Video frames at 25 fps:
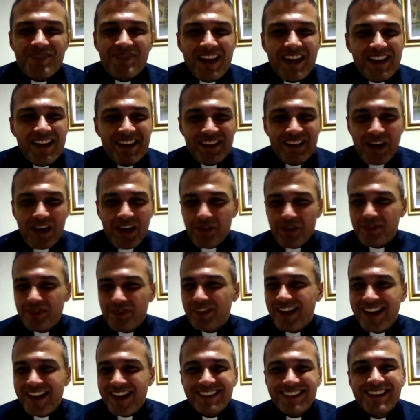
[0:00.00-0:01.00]
in our
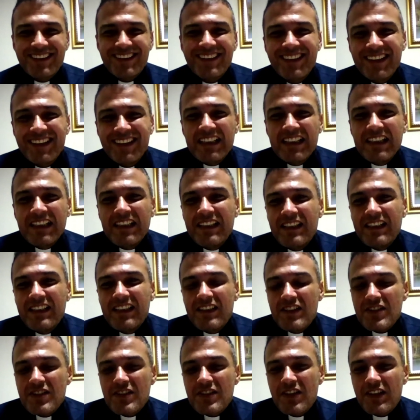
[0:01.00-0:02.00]
flat.
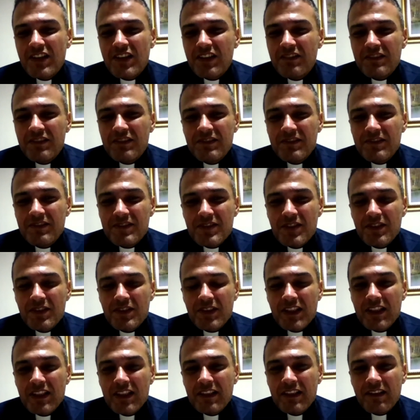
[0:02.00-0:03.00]
So
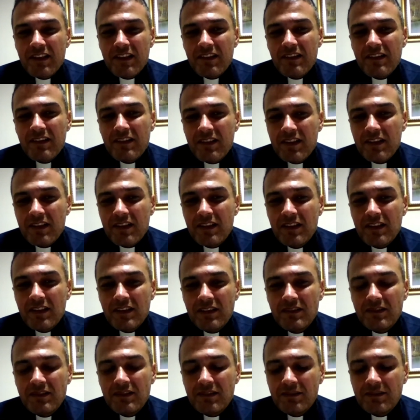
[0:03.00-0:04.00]
really,
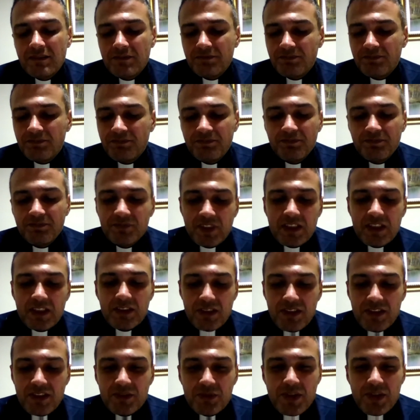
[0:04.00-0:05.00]

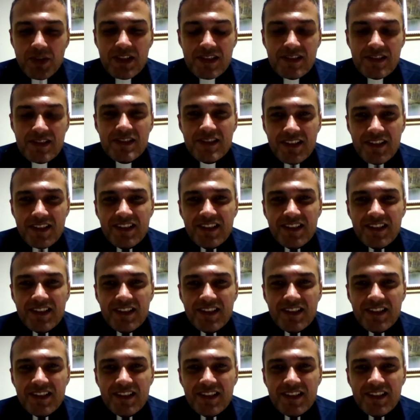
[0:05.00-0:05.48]
it was